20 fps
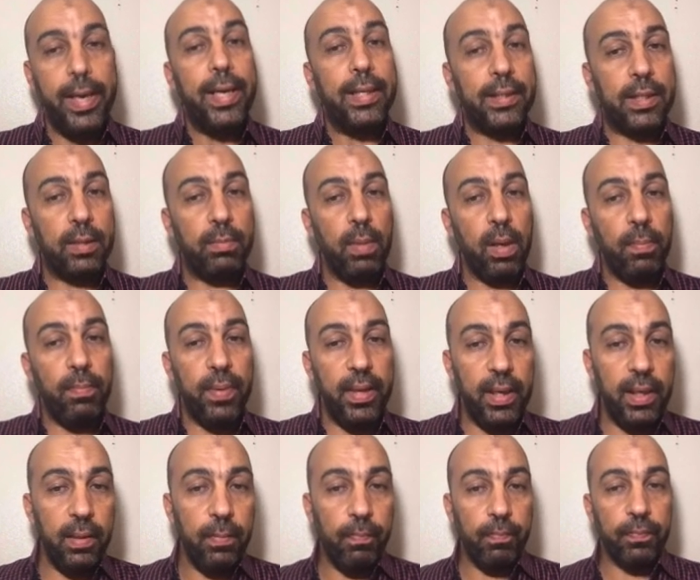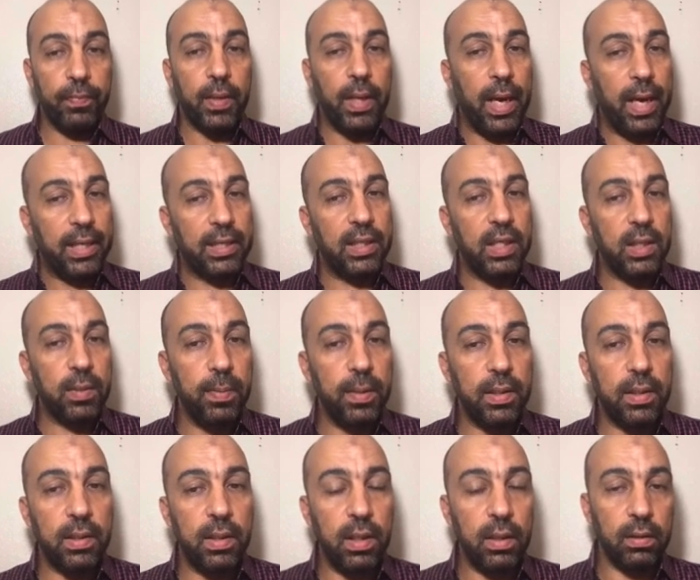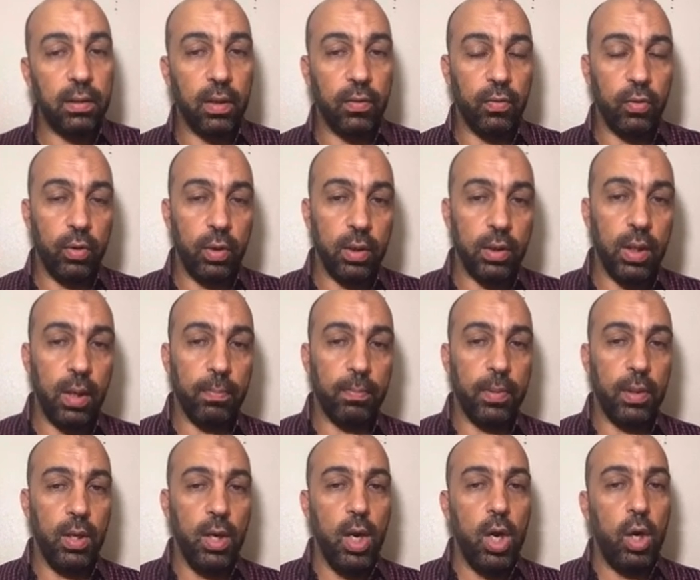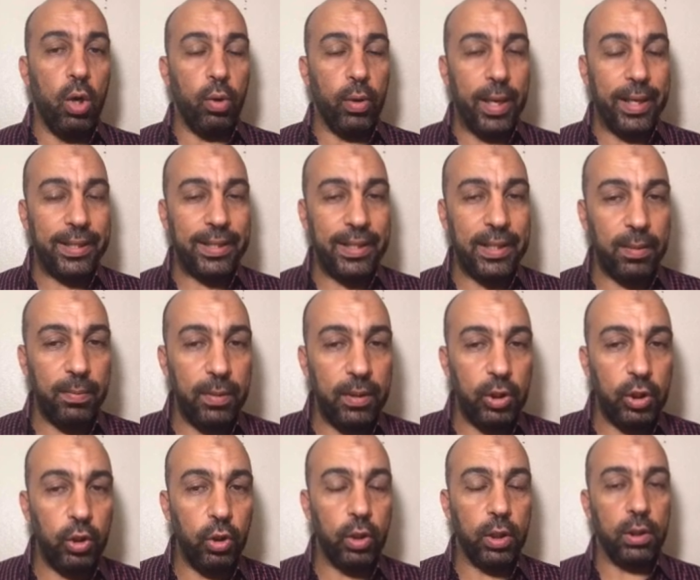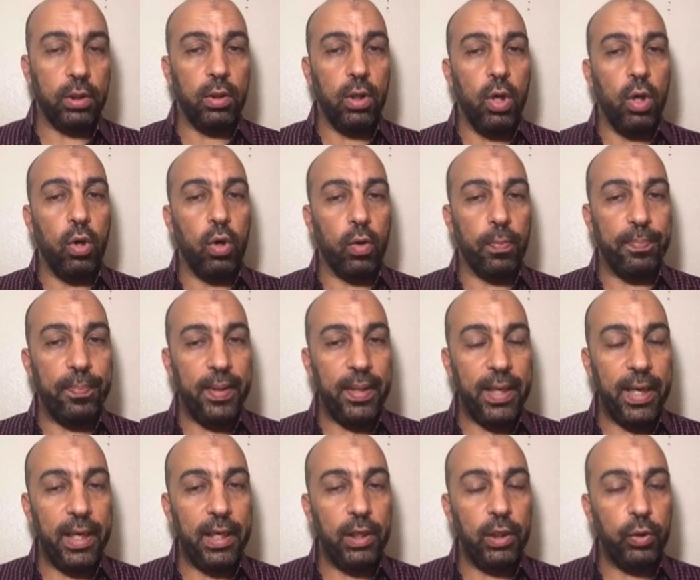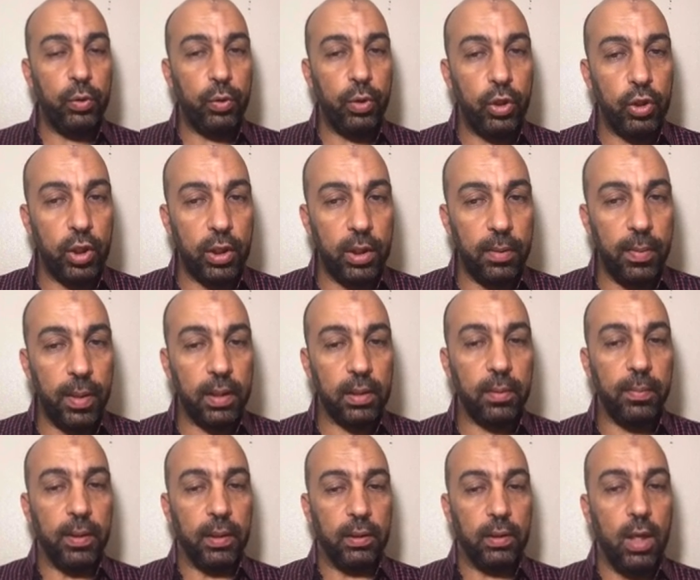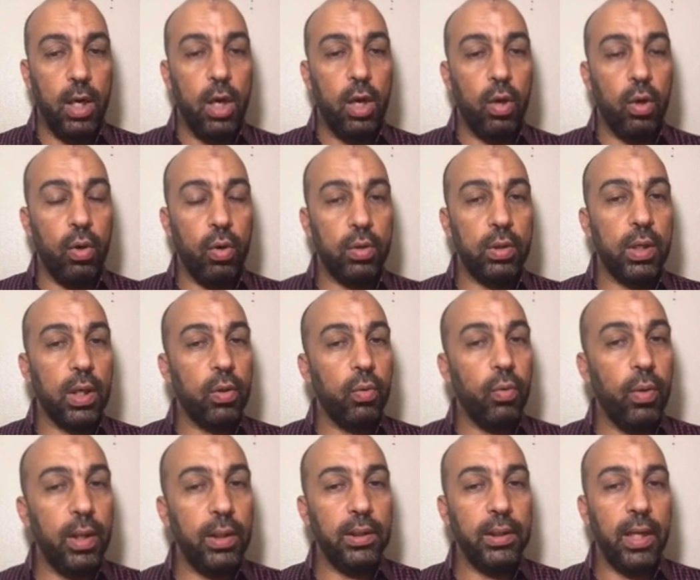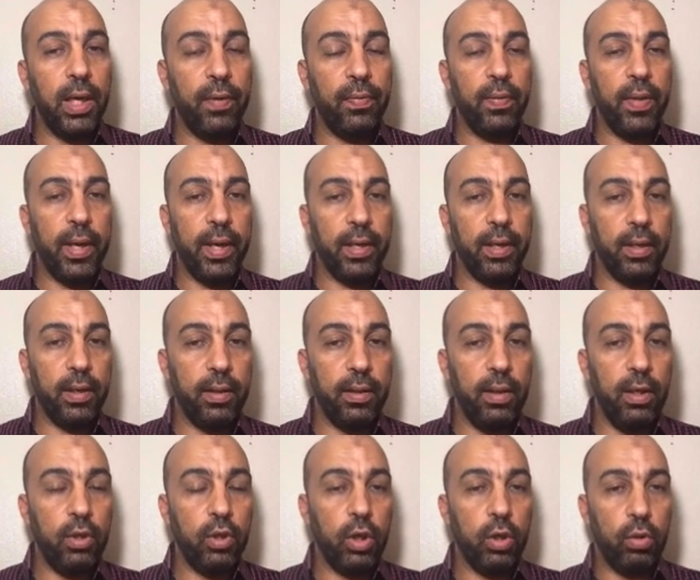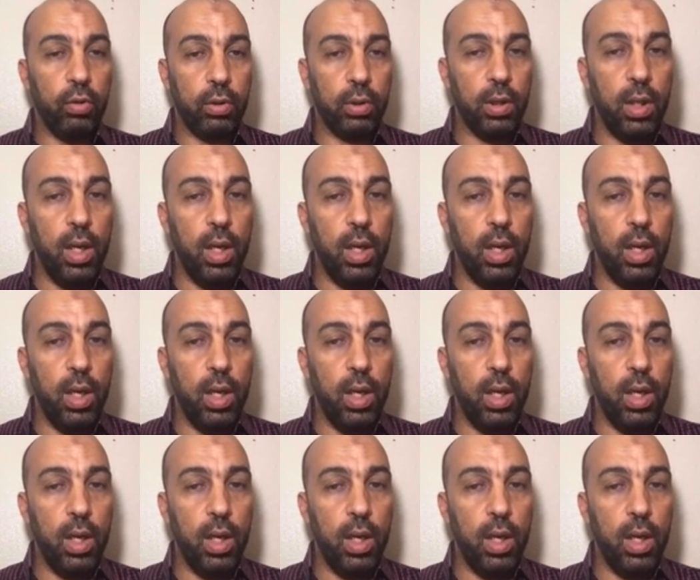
This may be assessment center, for example, or assessment unit, or medical education department, or the quality and accreditation unit.